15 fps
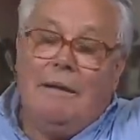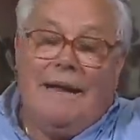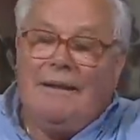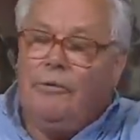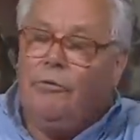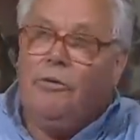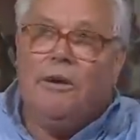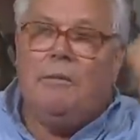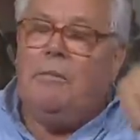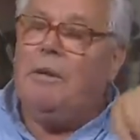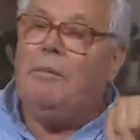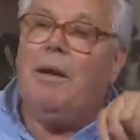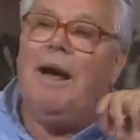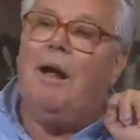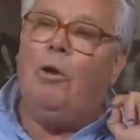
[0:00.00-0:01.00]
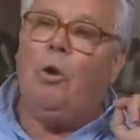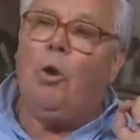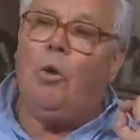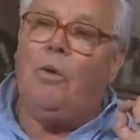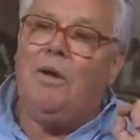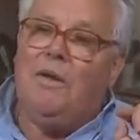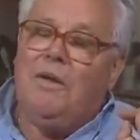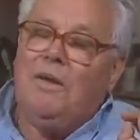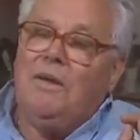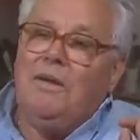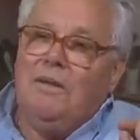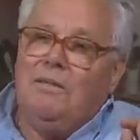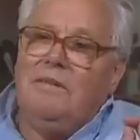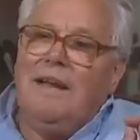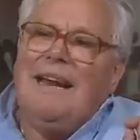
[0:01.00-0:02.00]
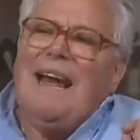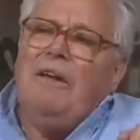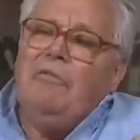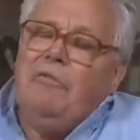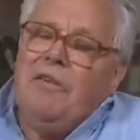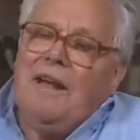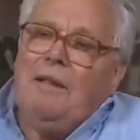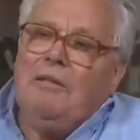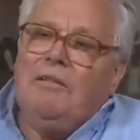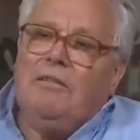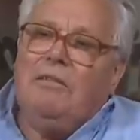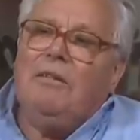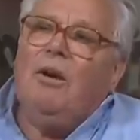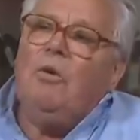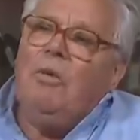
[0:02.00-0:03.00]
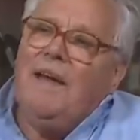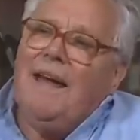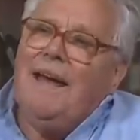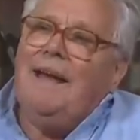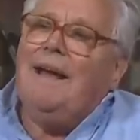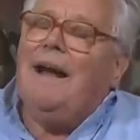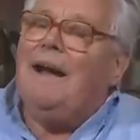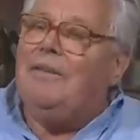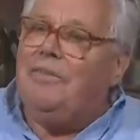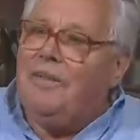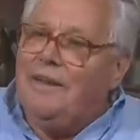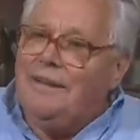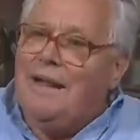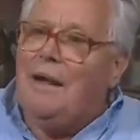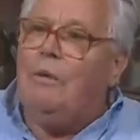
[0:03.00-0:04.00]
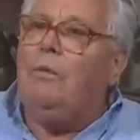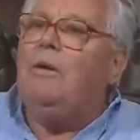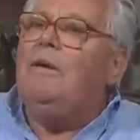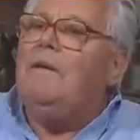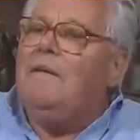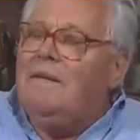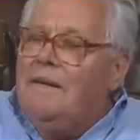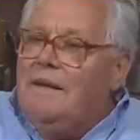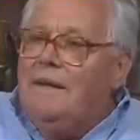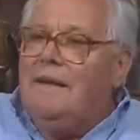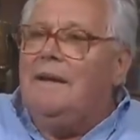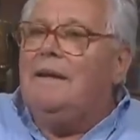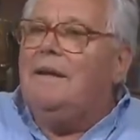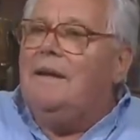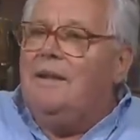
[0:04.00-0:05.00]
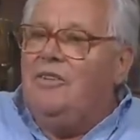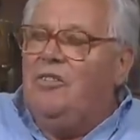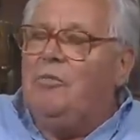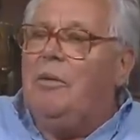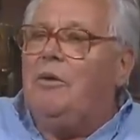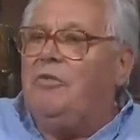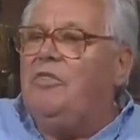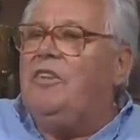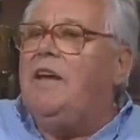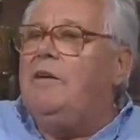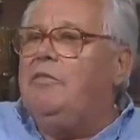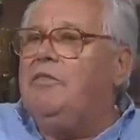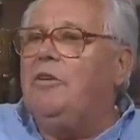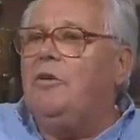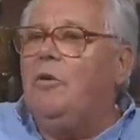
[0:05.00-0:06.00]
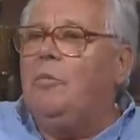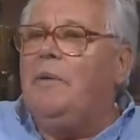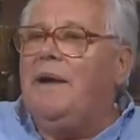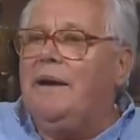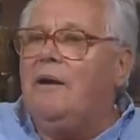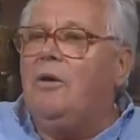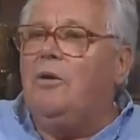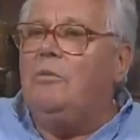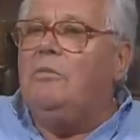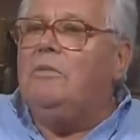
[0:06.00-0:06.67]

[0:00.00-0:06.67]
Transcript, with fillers: I don't remember how long, till I felt, okay, I think now it's about safe to go back home.